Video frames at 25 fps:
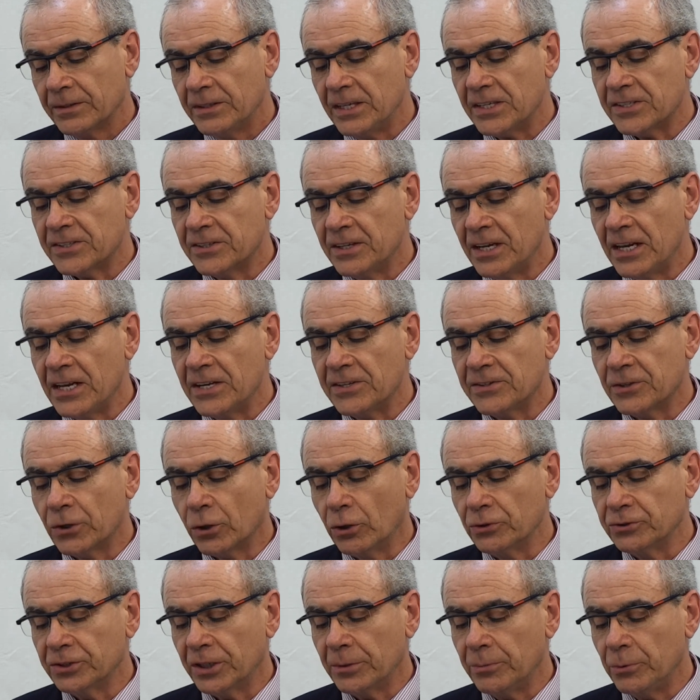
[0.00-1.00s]
This needs
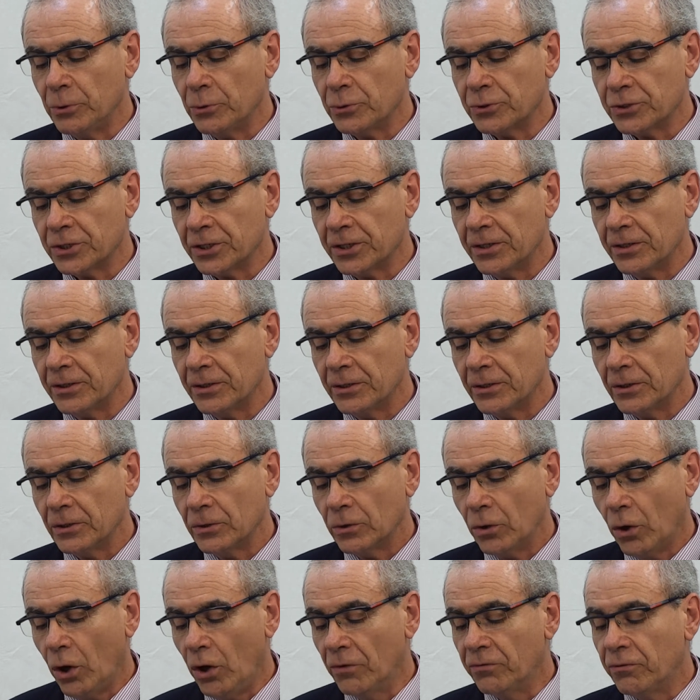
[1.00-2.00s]
the contribution
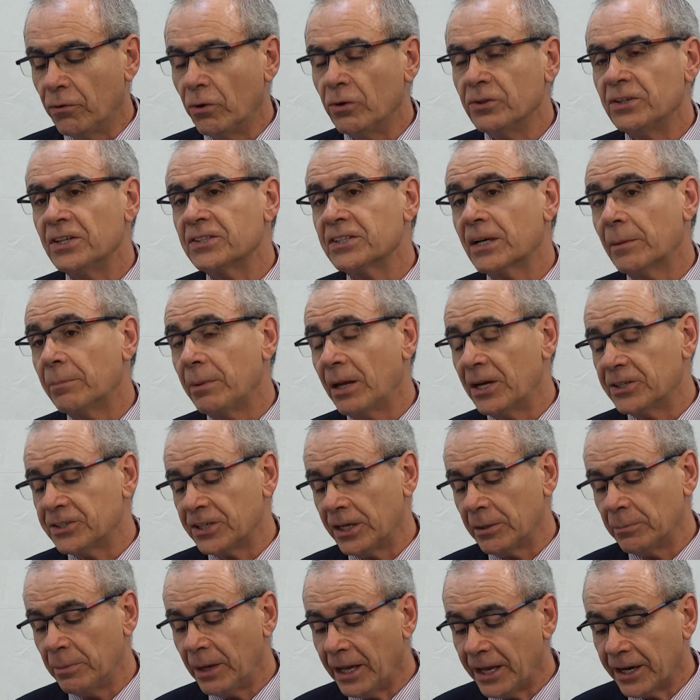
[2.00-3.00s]
of all the supply
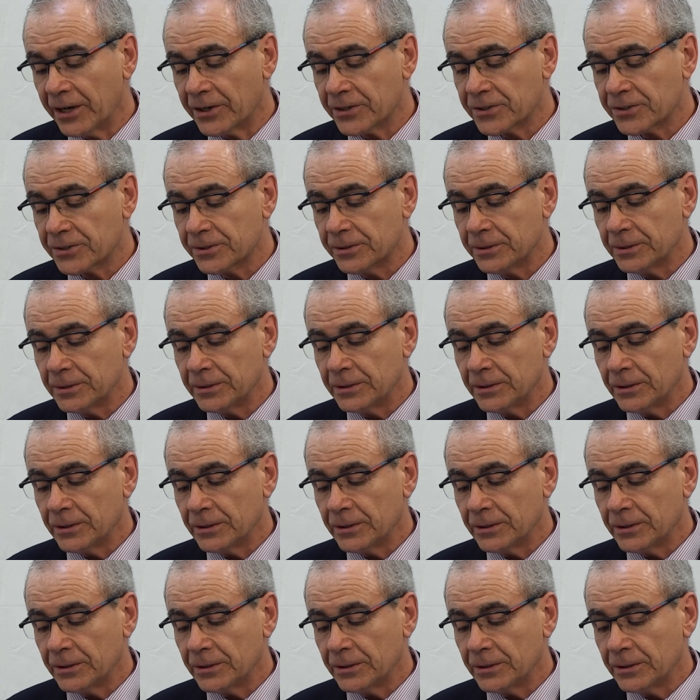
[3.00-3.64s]
chain players,